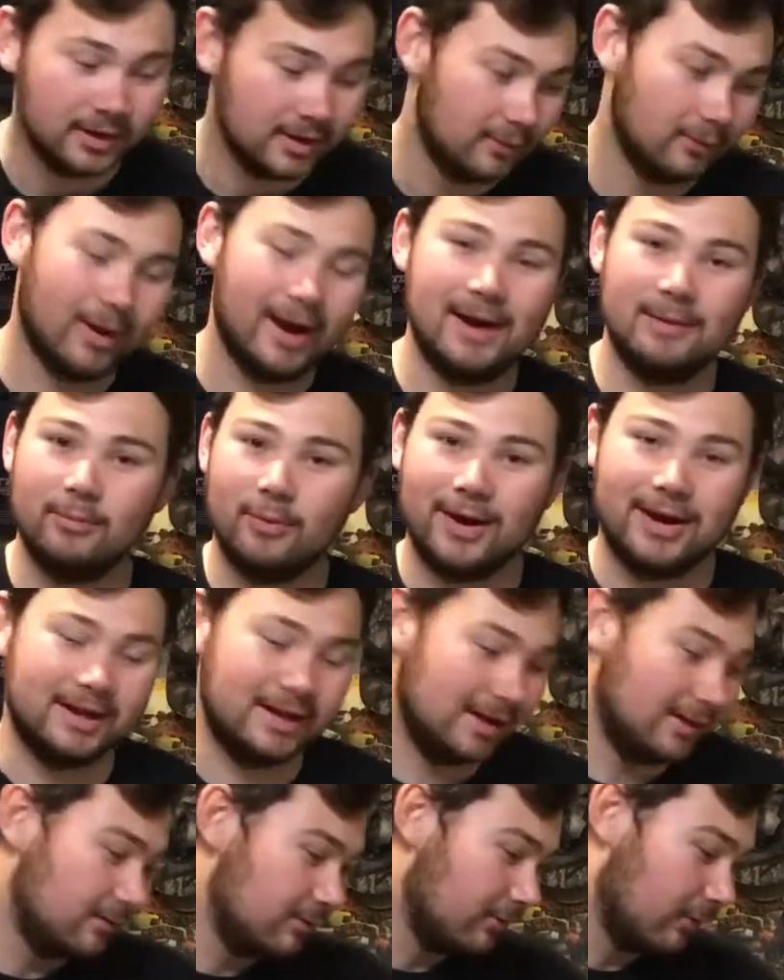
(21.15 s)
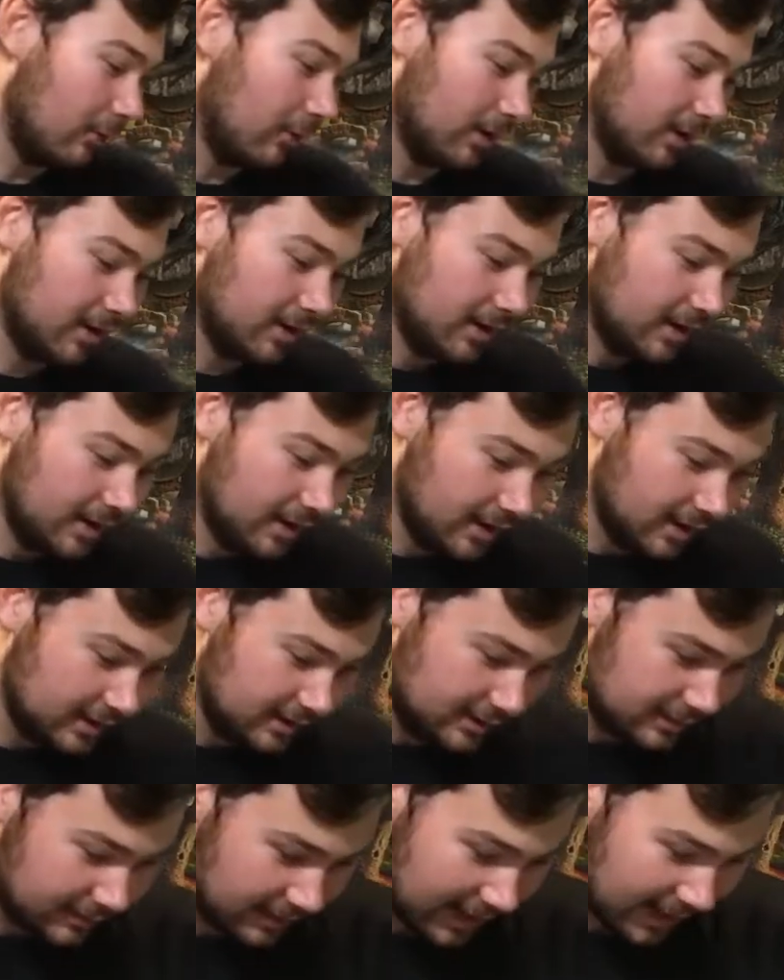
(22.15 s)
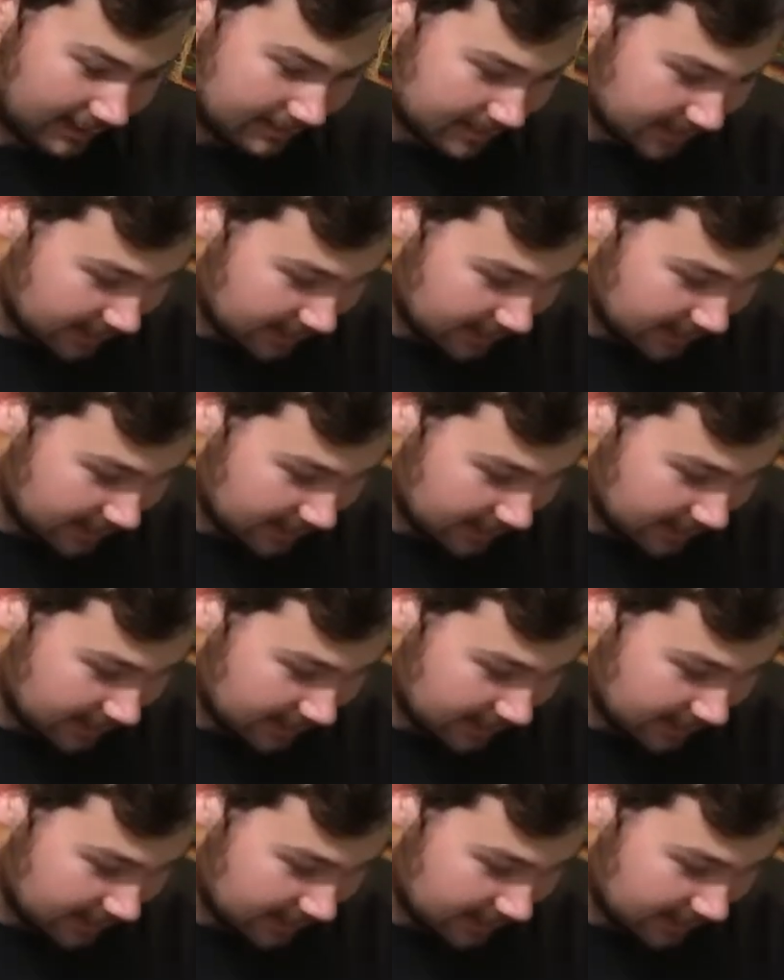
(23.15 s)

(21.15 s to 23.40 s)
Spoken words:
while I'm waiting for these times.